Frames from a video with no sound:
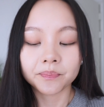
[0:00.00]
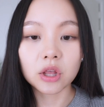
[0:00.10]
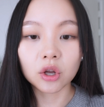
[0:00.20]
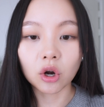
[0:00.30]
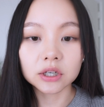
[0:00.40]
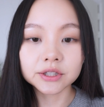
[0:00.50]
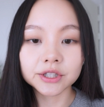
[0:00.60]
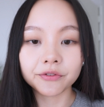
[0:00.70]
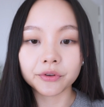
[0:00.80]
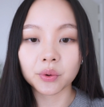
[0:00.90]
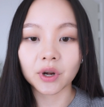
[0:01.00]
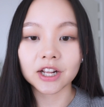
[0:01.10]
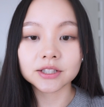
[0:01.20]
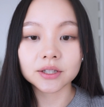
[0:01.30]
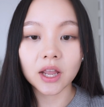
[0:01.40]
You can already see for the
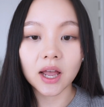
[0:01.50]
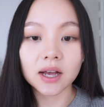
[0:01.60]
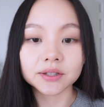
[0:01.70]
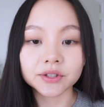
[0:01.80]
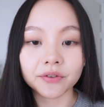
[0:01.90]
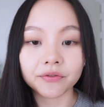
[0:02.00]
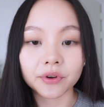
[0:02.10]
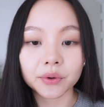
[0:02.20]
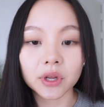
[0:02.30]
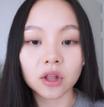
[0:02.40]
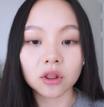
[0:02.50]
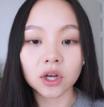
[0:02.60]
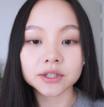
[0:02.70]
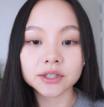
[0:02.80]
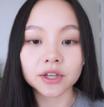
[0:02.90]
gradient like it has a very
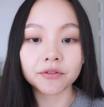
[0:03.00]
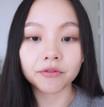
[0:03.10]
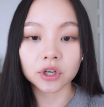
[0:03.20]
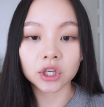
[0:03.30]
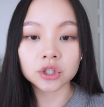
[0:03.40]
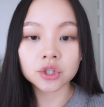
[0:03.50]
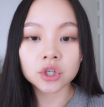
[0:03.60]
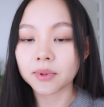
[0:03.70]
glossy finish.